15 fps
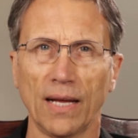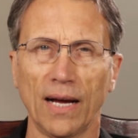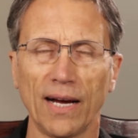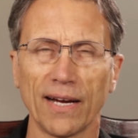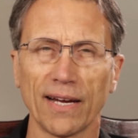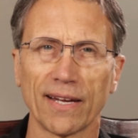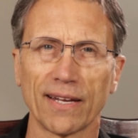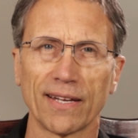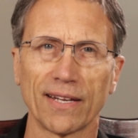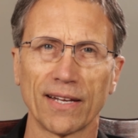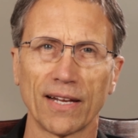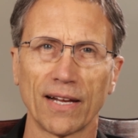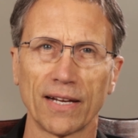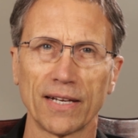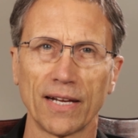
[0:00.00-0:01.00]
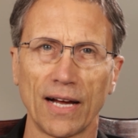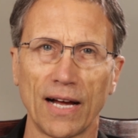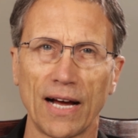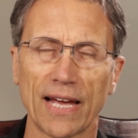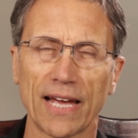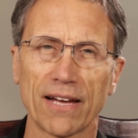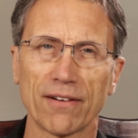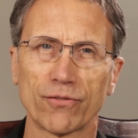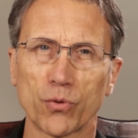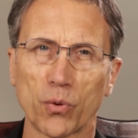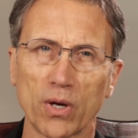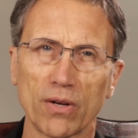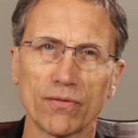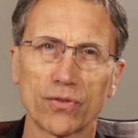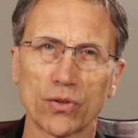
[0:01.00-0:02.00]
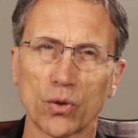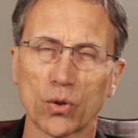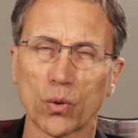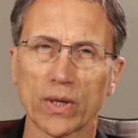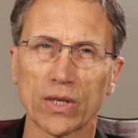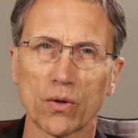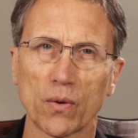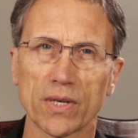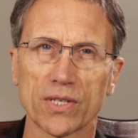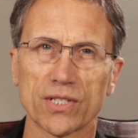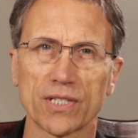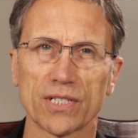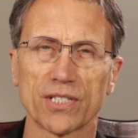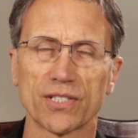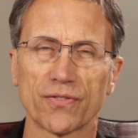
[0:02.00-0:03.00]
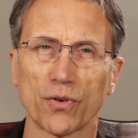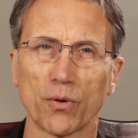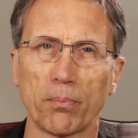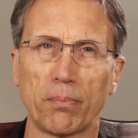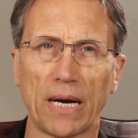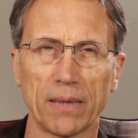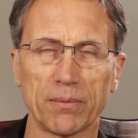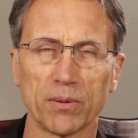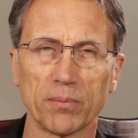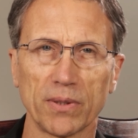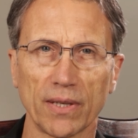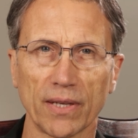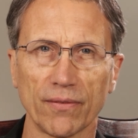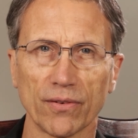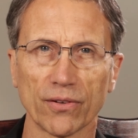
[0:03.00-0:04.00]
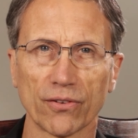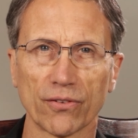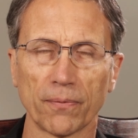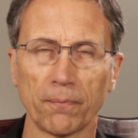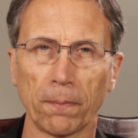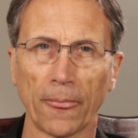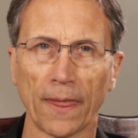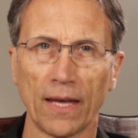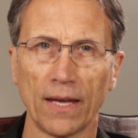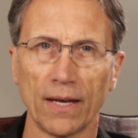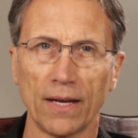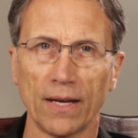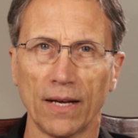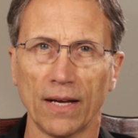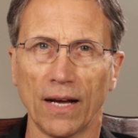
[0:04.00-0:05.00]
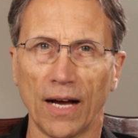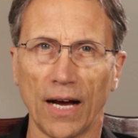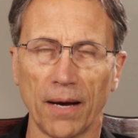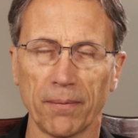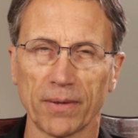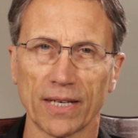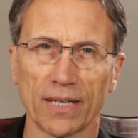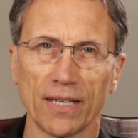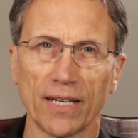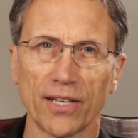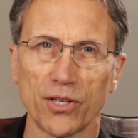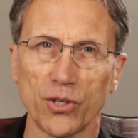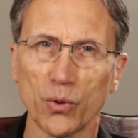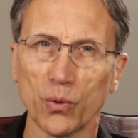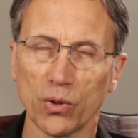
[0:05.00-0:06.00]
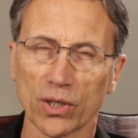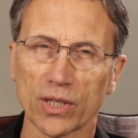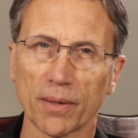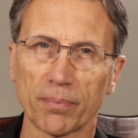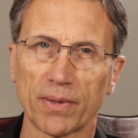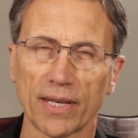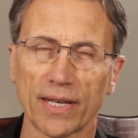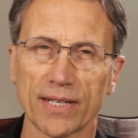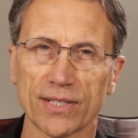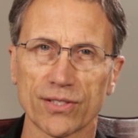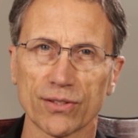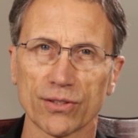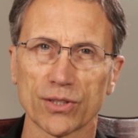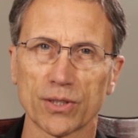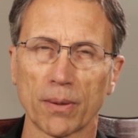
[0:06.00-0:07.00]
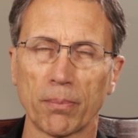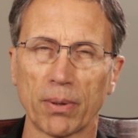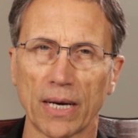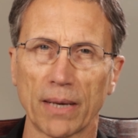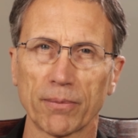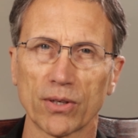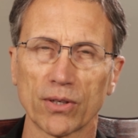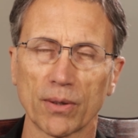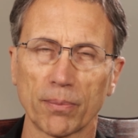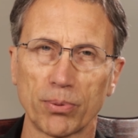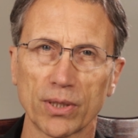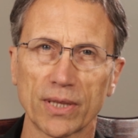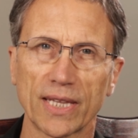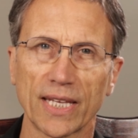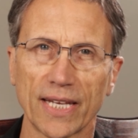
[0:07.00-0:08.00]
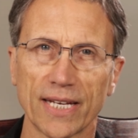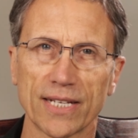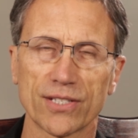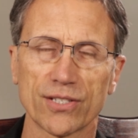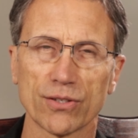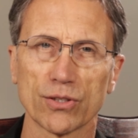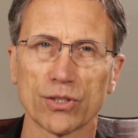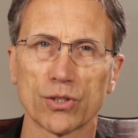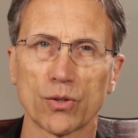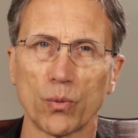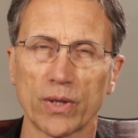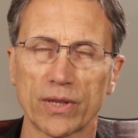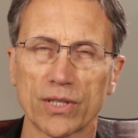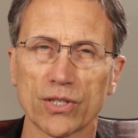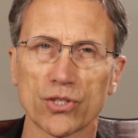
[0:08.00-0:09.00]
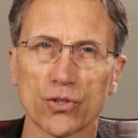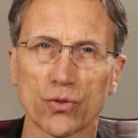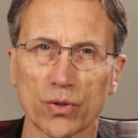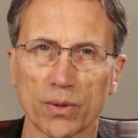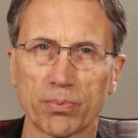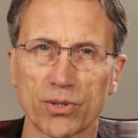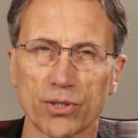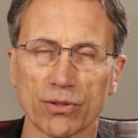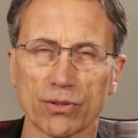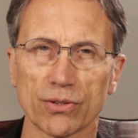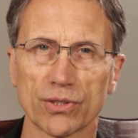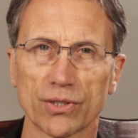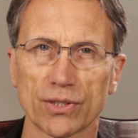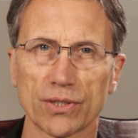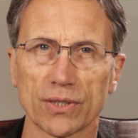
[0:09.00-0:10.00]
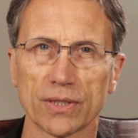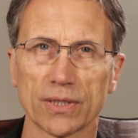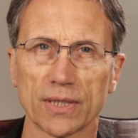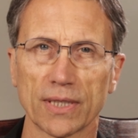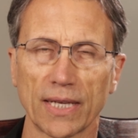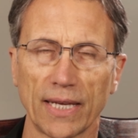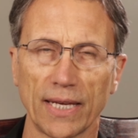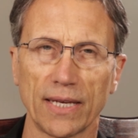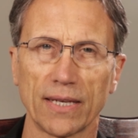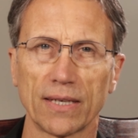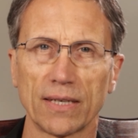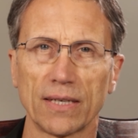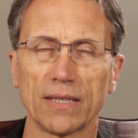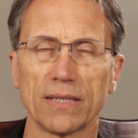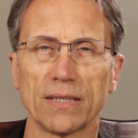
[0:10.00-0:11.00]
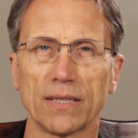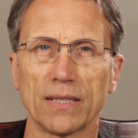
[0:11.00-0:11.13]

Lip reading: Hi, I have 12 quick questions for Bible believers. I'm going to let you look up the answers, but I'm going to put the answers with the scriptures in